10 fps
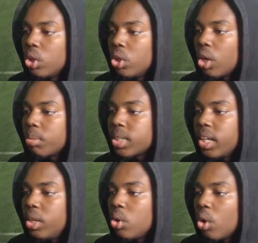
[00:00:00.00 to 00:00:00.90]
you know what I'm
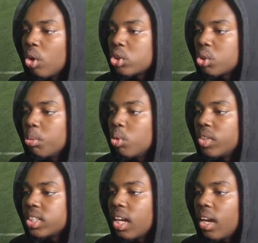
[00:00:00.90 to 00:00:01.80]
saying, you could also move
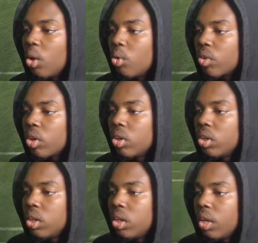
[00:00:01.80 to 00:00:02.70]
this guy over
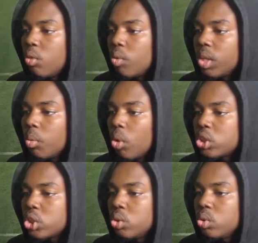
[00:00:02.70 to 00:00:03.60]
if you really
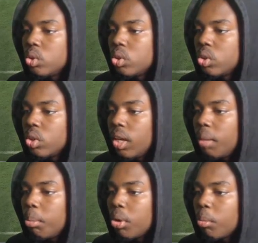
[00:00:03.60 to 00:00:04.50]
want to
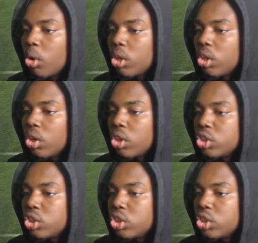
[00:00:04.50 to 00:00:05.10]
and put him on a